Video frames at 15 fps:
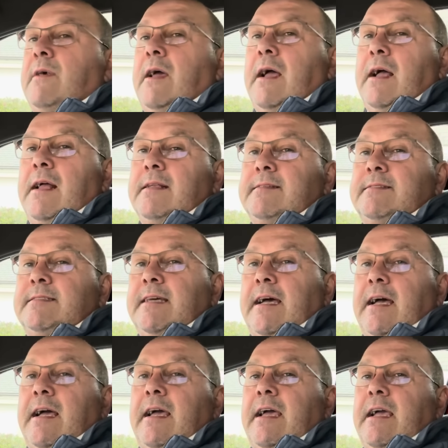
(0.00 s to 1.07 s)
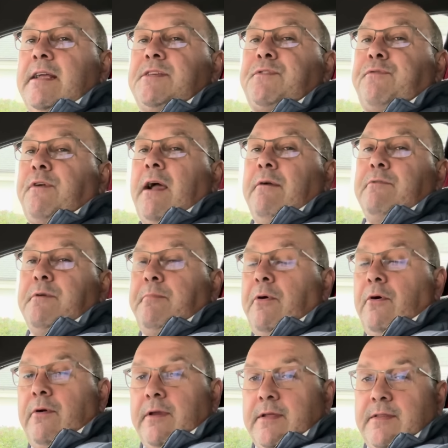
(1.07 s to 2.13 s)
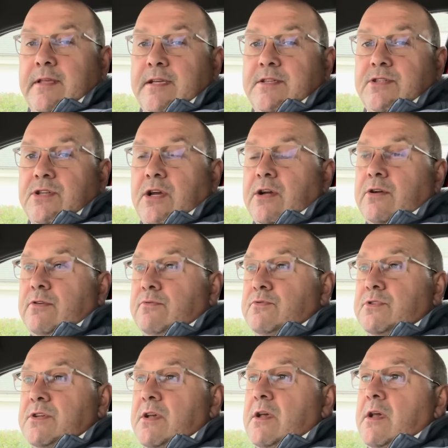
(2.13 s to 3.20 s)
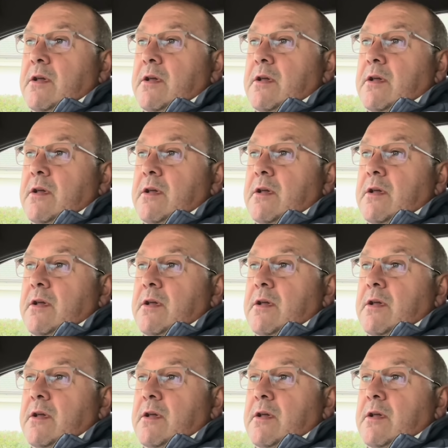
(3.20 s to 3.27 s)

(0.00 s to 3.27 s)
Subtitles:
It's frowned upon in these circles